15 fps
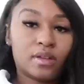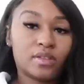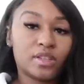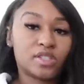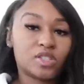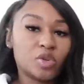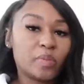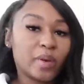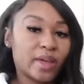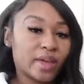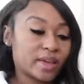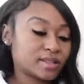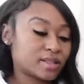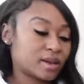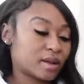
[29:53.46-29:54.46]
The two
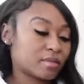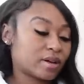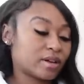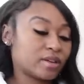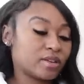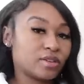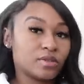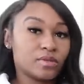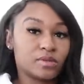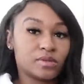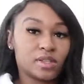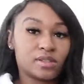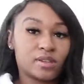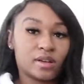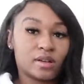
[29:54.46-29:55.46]
pans that I'm gonna use
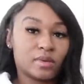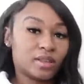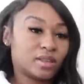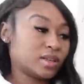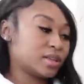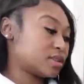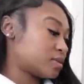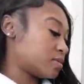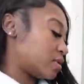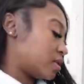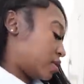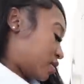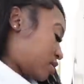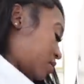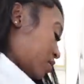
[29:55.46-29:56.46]
is gonna be this one.
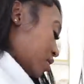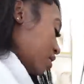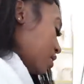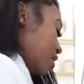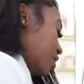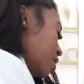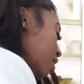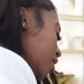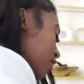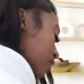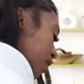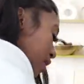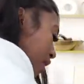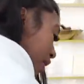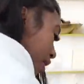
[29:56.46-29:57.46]
And
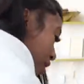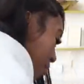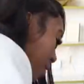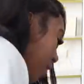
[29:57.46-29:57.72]
then I am